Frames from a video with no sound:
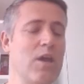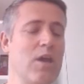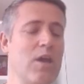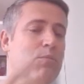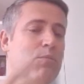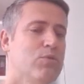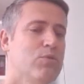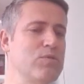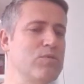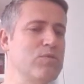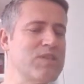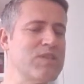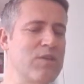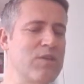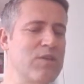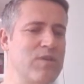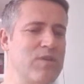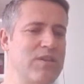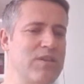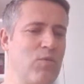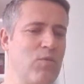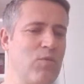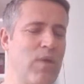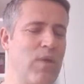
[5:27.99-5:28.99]
but also
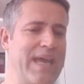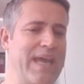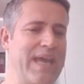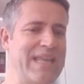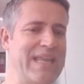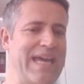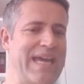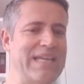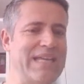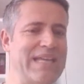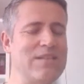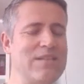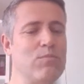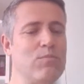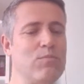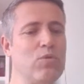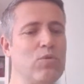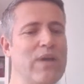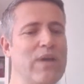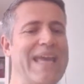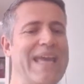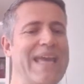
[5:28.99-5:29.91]
in the way that is more